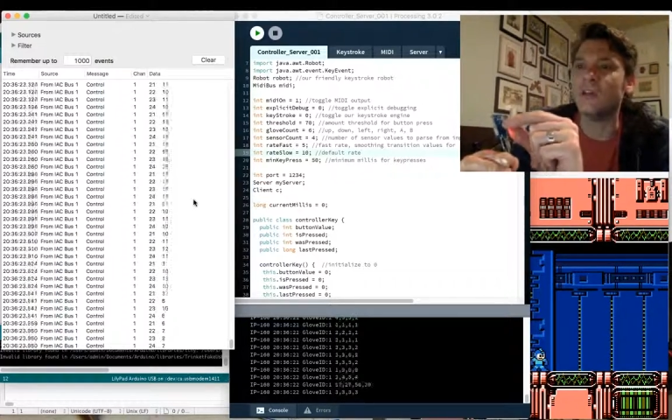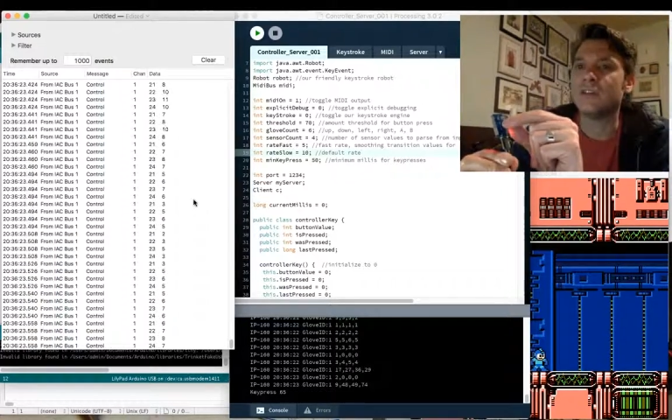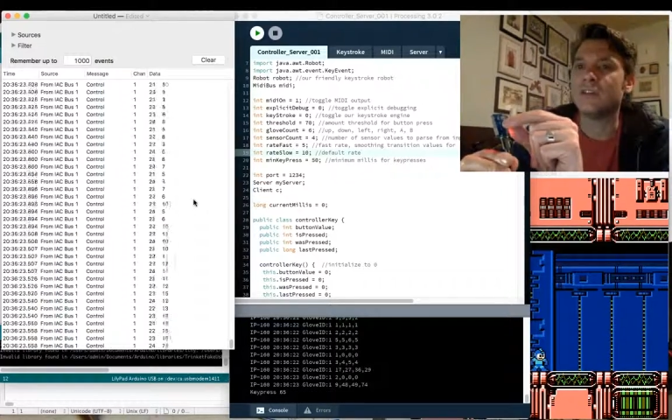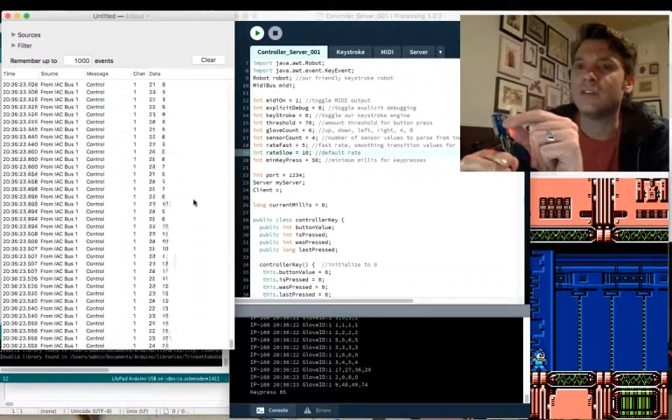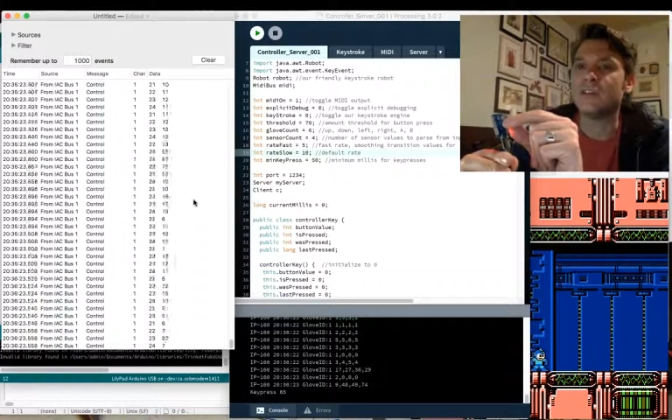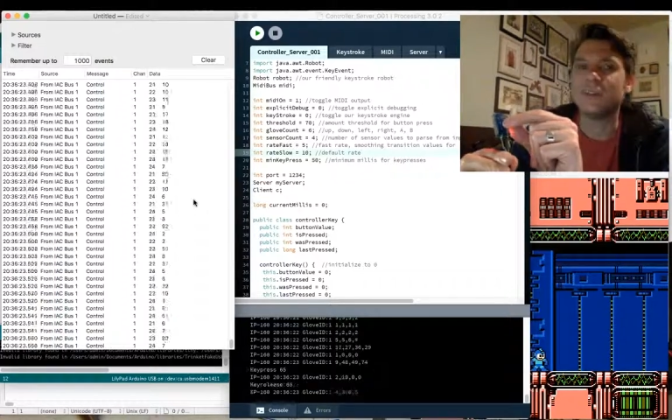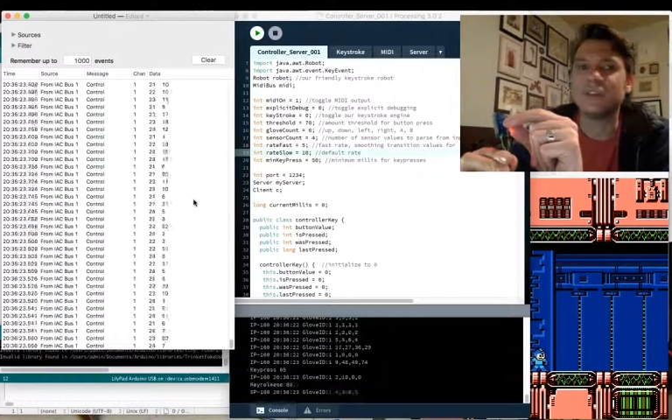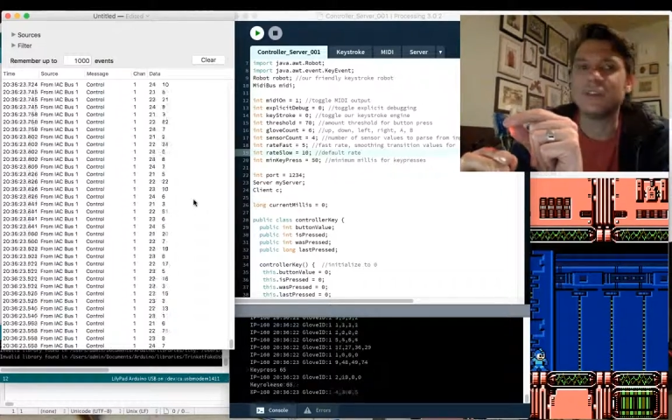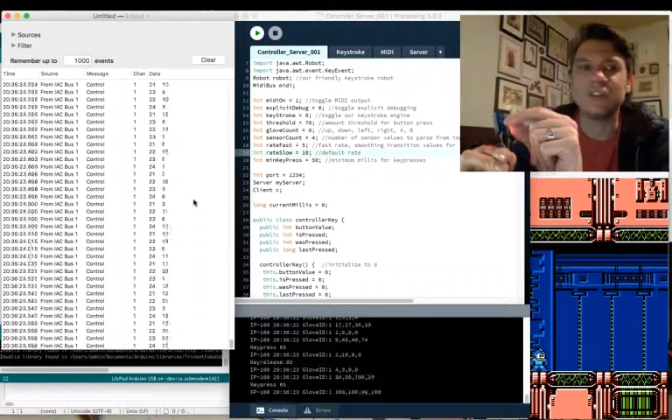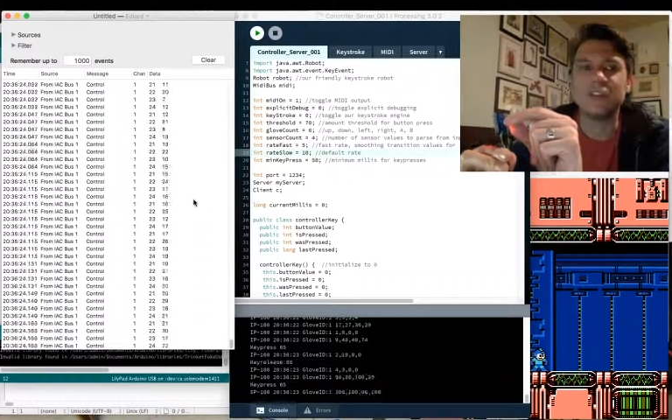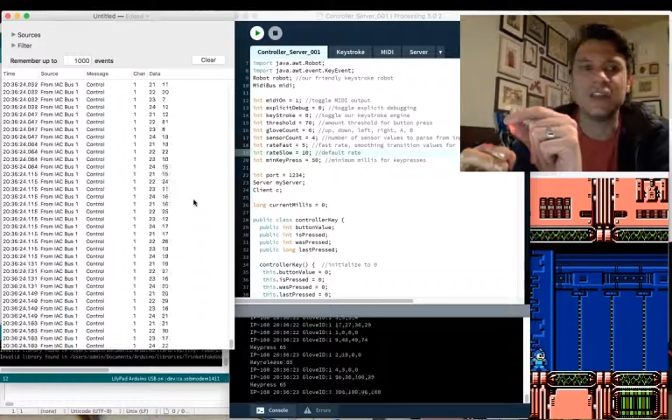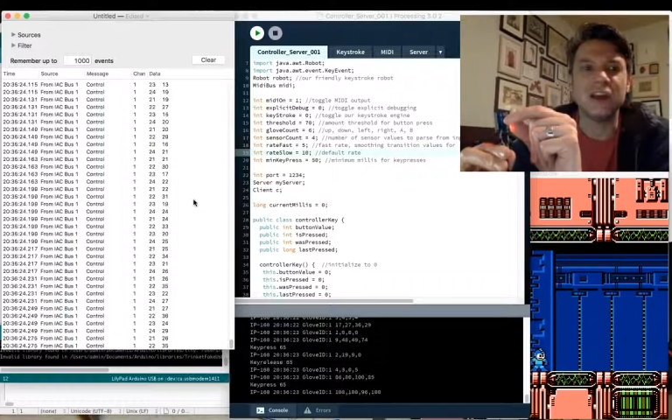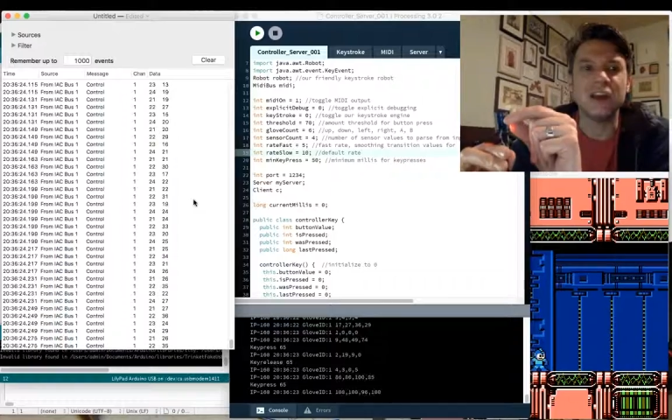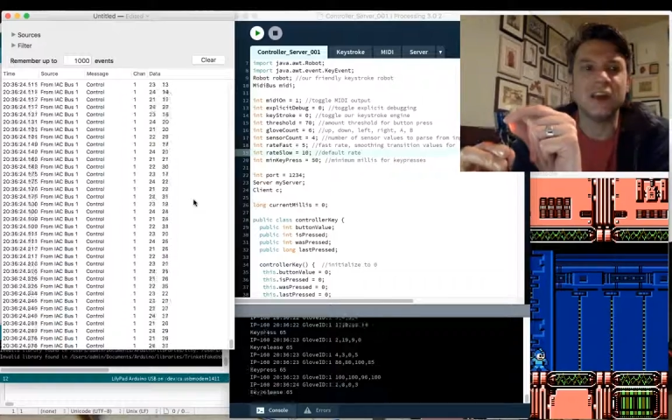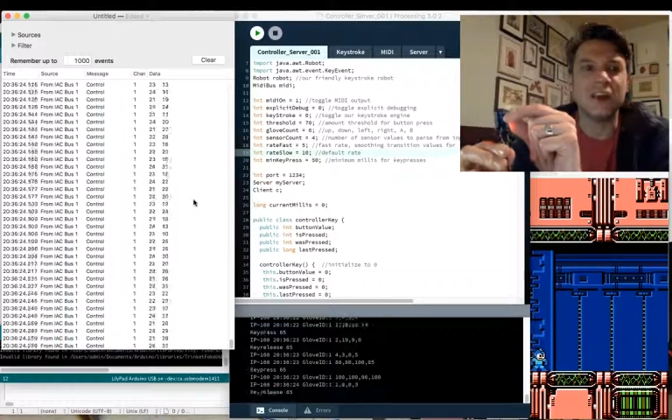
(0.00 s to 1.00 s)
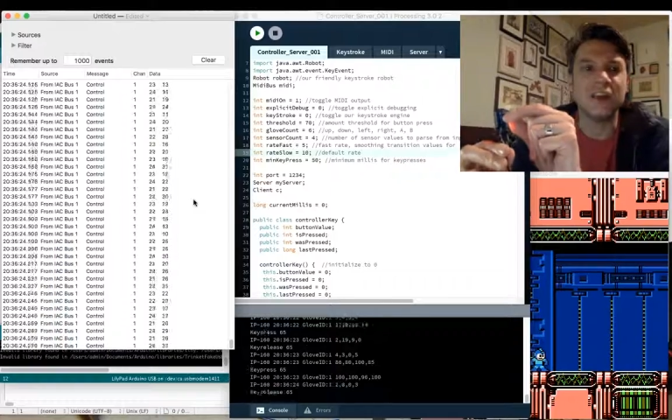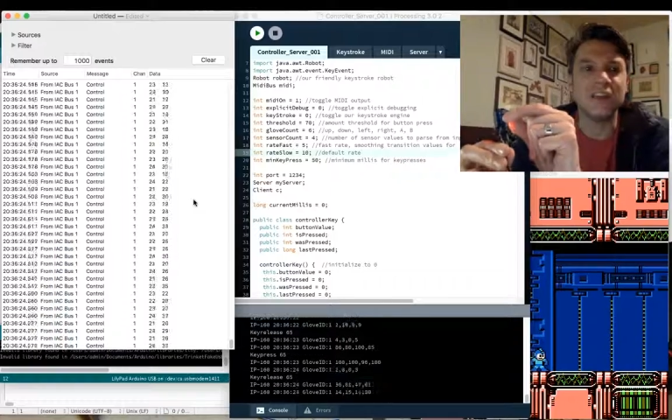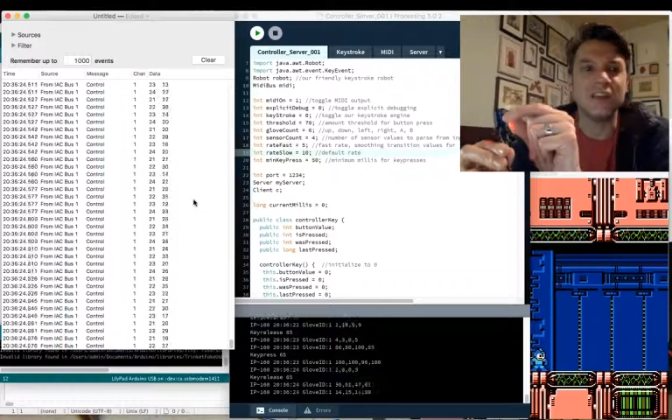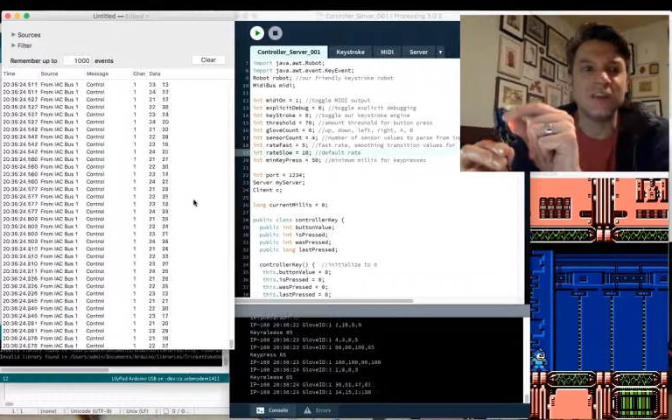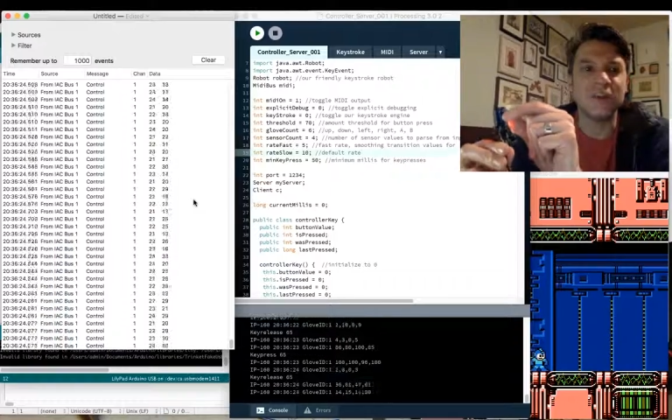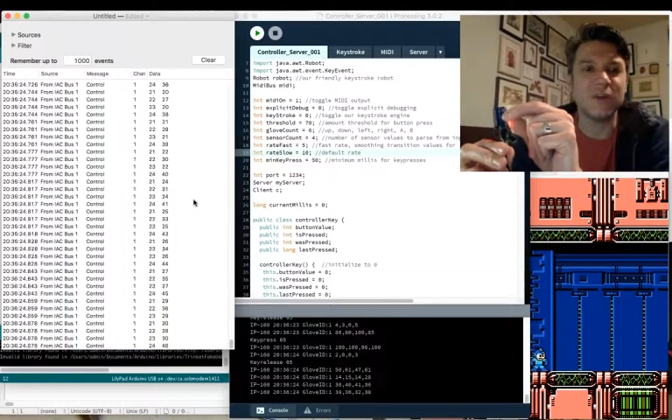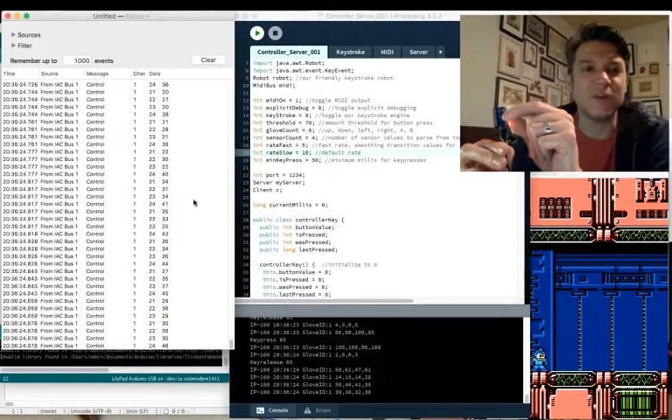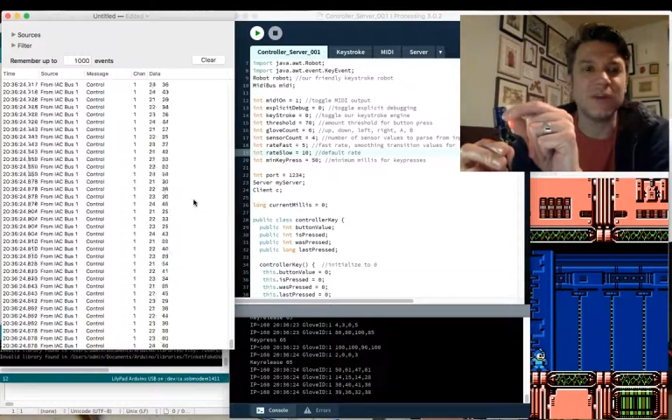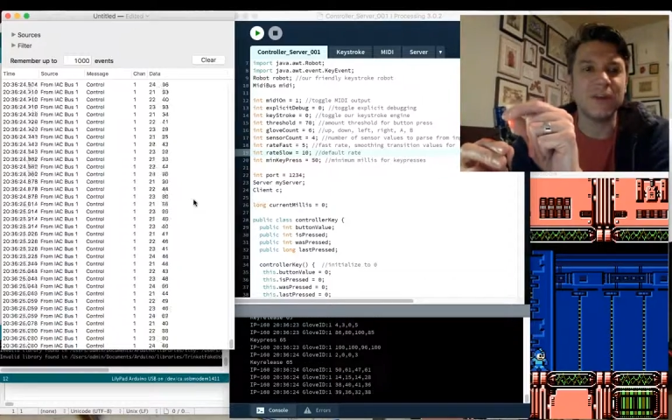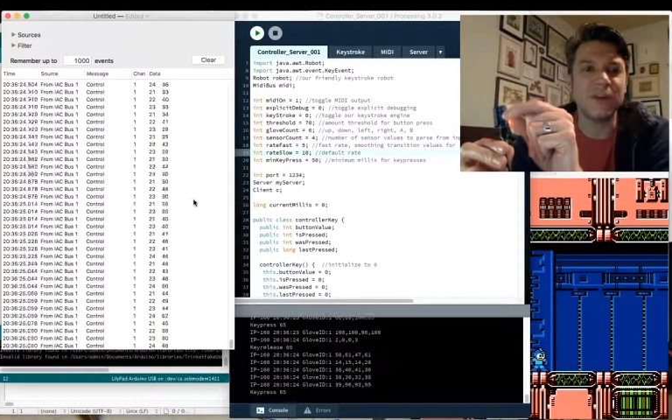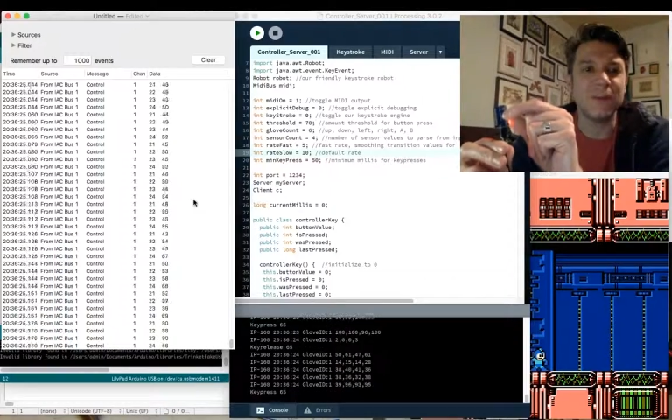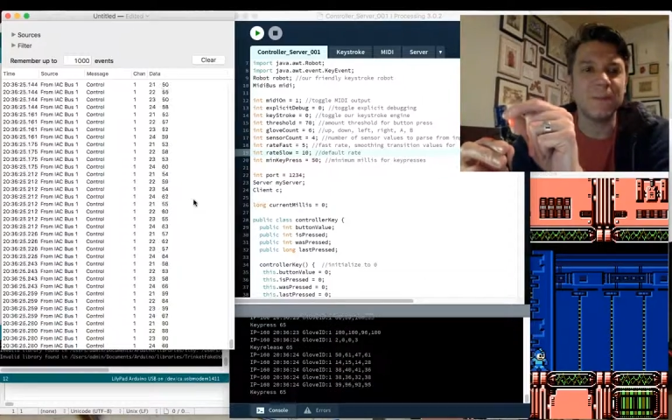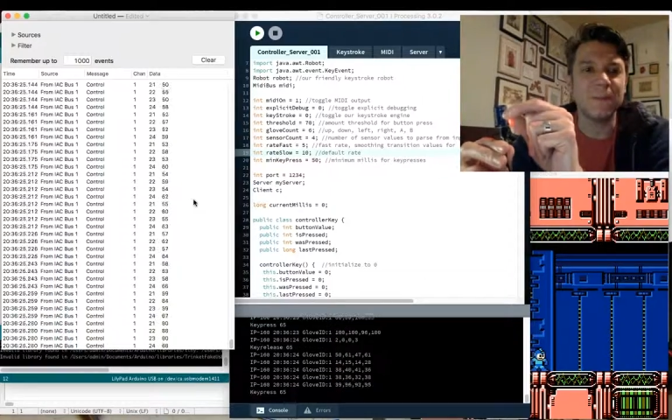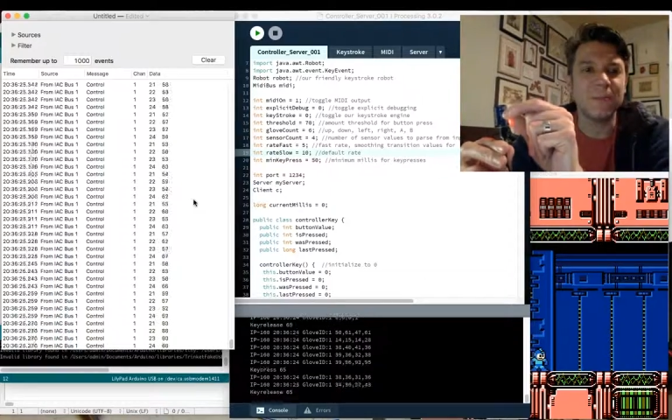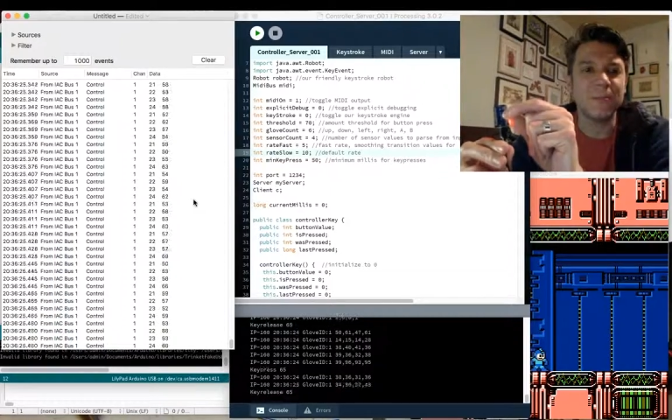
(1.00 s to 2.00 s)
So let's see. All right, there we
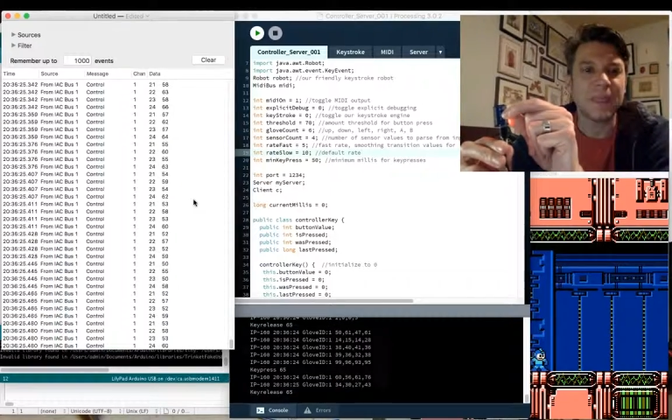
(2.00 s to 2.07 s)
go.